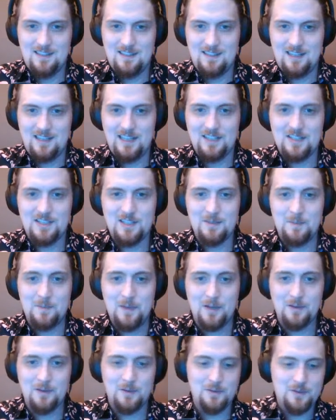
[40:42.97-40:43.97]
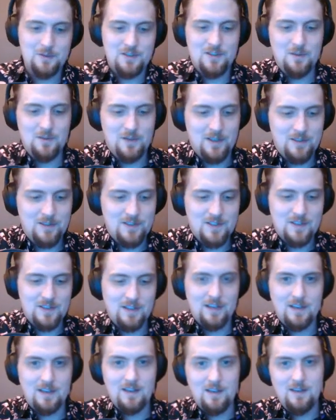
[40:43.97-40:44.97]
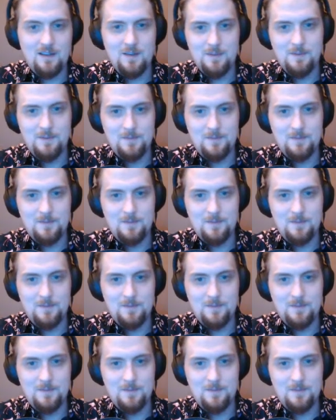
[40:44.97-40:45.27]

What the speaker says: I suppose you could say